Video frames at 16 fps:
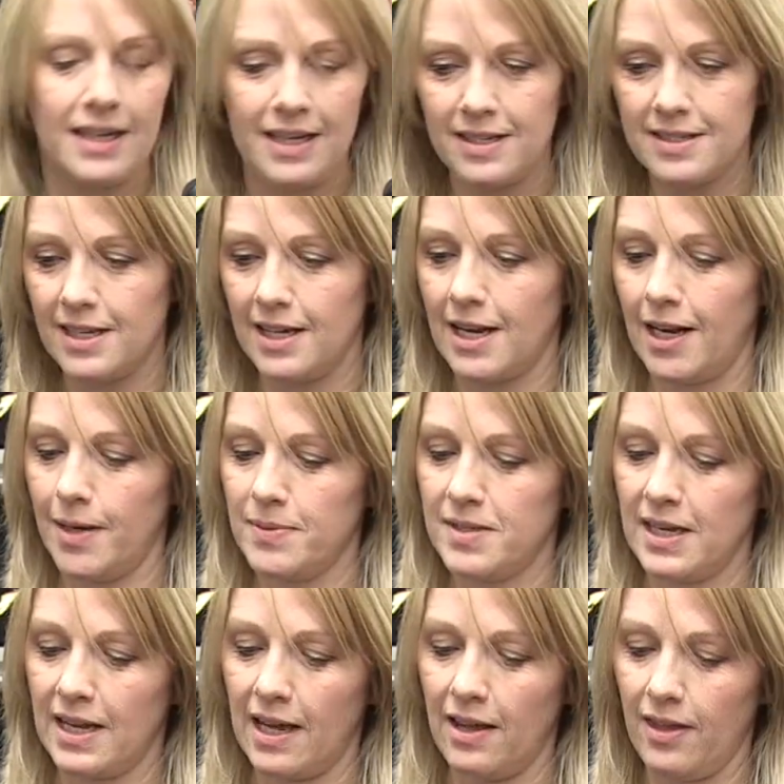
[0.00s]
Easily clips
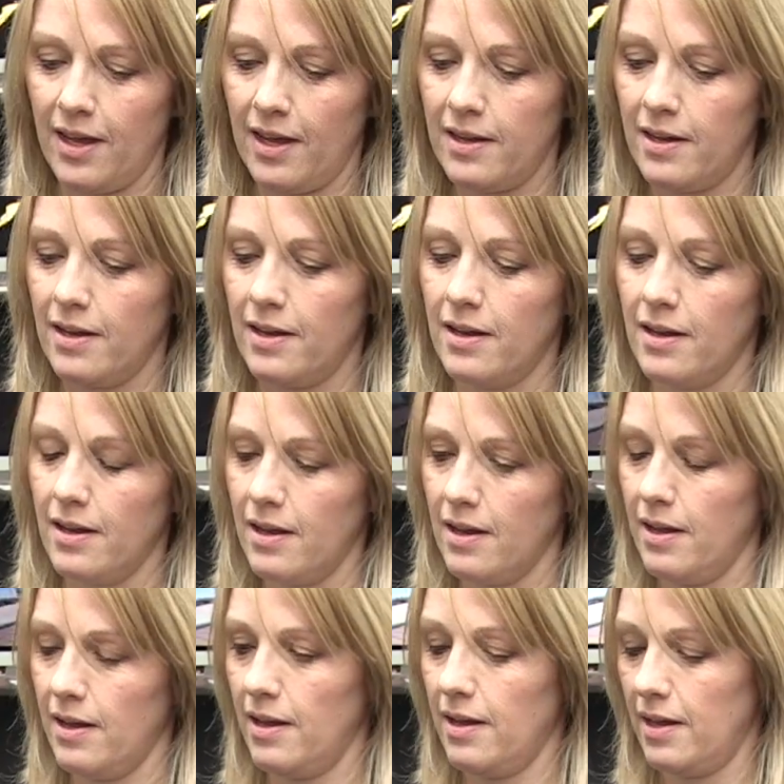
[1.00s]
together,
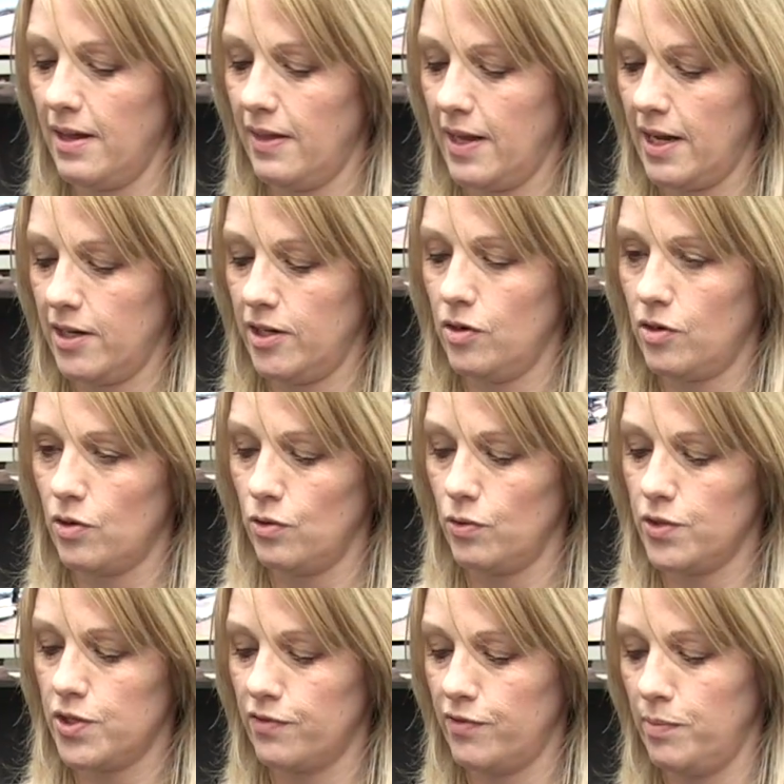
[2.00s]
and then you can
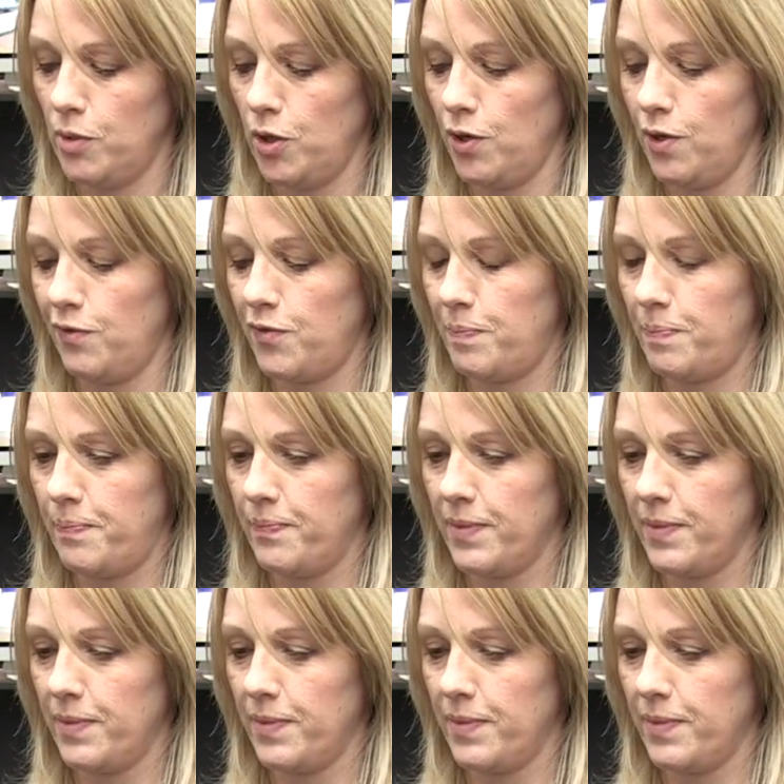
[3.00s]
also remove